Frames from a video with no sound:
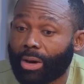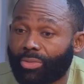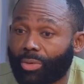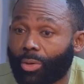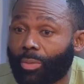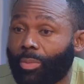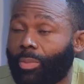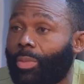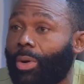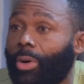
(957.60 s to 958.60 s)
from
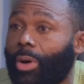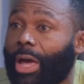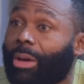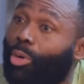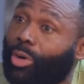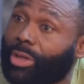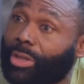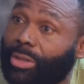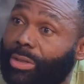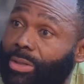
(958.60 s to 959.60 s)

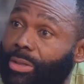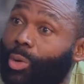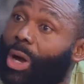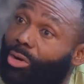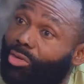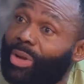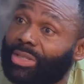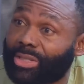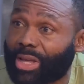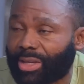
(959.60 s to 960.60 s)
Ebonyi. Local
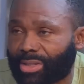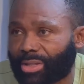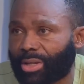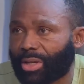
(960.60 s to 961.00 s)
government state.